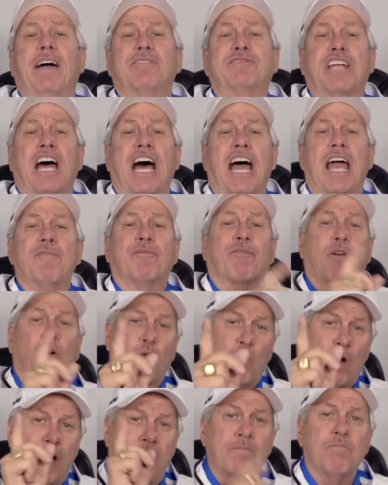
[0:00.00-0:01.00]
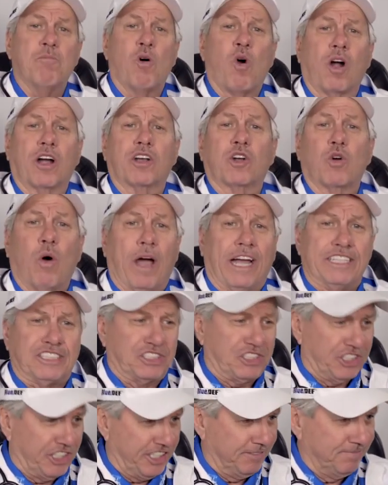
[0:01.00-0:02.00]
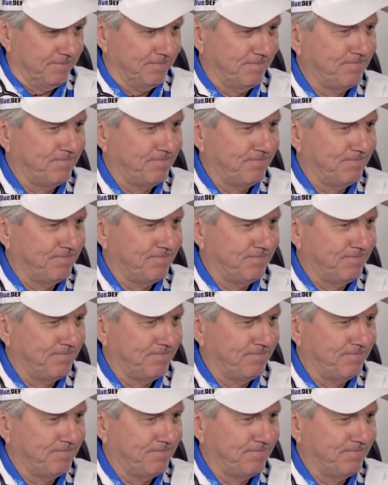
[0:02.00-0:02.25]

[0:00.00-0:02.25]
have time for one more question.